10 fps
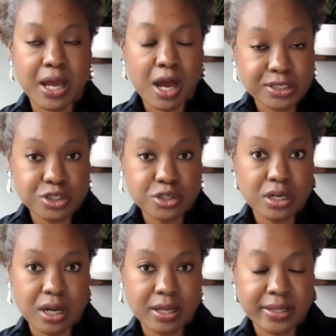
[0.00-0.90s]
because
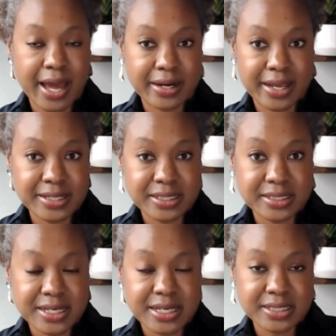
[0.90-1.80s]
that
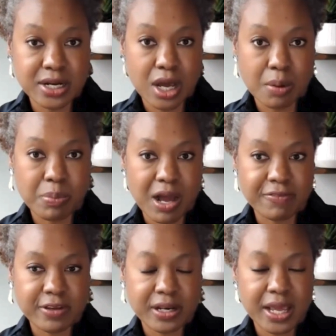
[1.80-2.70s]
entity is a
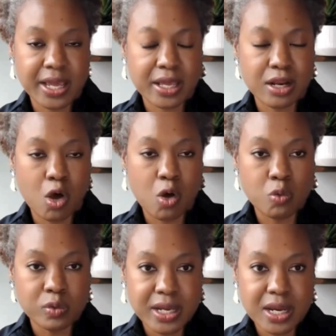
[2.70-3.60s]
nonprofit, it can
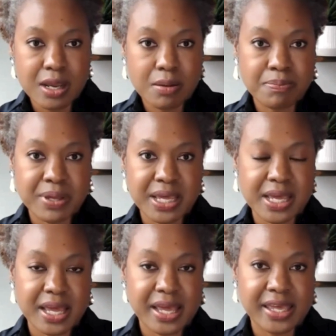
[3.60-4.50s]
only
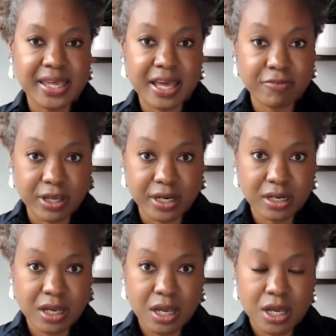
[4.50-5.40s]
be
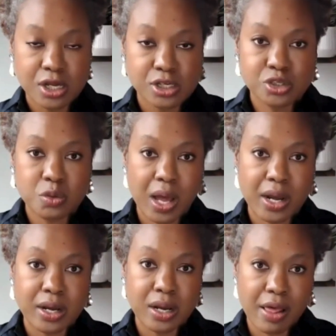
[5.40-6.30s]
given to
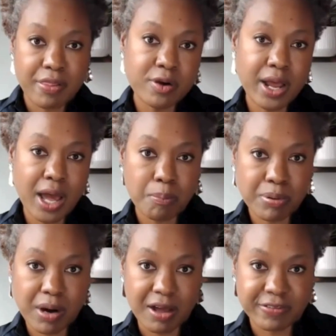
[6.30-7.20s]
another
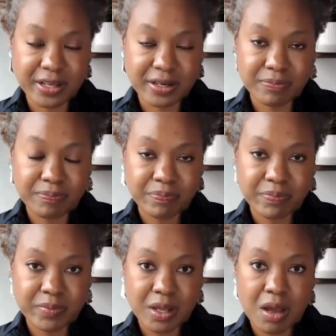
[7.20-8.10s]
nonprofit,
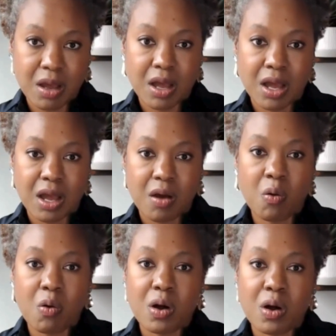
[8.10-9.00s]

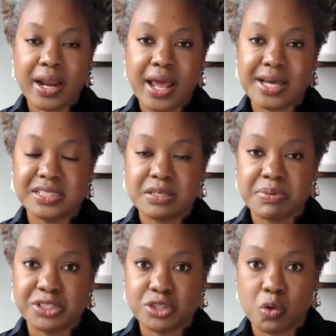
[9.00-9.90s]
or it has to
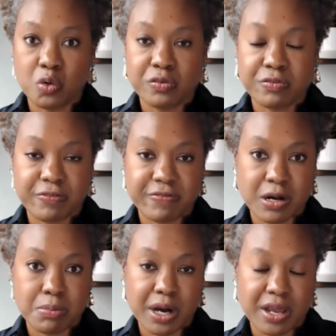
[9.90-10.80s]
be sold for
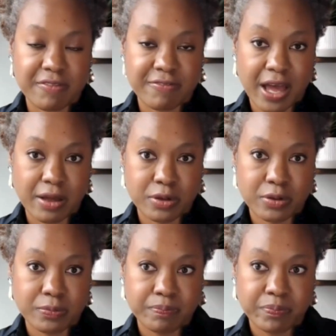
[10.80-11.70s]
fair market
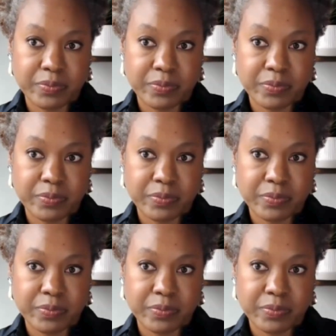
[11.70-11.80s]
value.